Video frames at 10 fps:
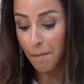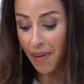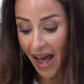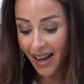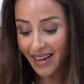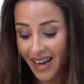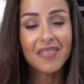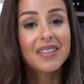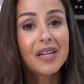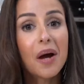Back in
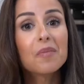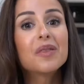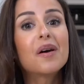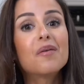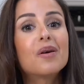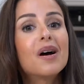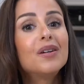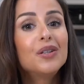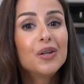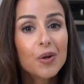the time when they were a
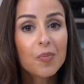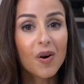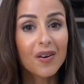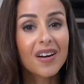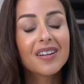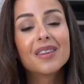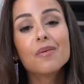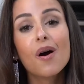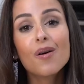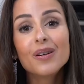new product, there
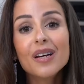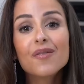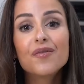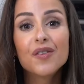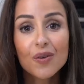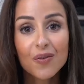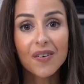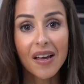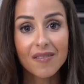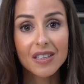were only a few
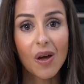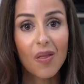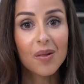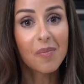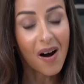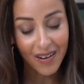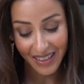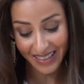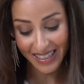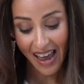flavors on the
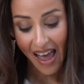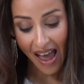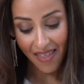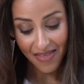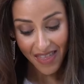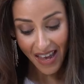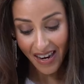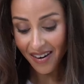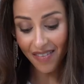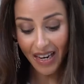market, and
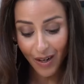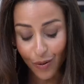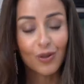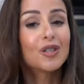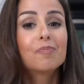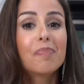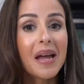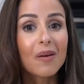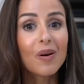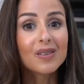then they launched
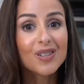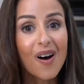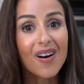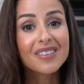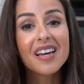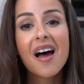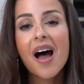Bakewell Tart.